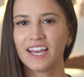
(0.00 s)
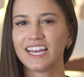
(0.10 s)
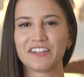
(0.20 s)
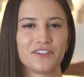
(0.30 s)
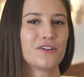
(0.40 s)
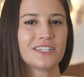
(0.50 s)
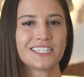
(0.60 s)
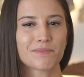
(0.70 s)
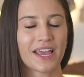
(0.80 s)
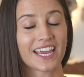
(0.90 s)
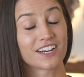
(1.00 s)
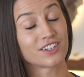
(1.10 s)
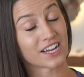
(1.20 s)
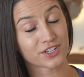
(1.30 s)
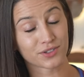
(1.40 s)
If you don't need to make
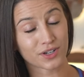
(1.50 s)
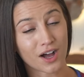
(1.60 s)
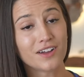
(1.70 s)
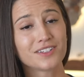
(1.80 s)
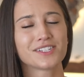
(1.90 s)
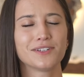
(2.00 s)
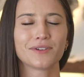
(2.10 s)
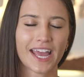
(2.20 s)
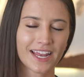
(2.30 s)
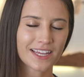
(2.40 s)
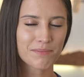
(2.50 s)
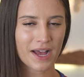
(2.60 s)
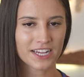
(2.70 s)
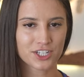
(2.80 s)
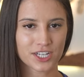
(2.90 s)
international calls, you can get
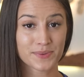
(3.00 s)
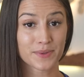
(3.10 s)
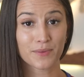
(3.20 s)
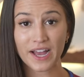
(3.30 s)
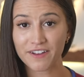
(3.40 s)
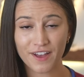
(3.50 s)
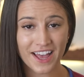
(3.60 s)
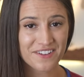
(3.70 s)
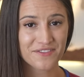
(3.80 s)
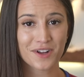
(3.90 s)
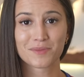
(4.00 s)
by just with Wi-Fi from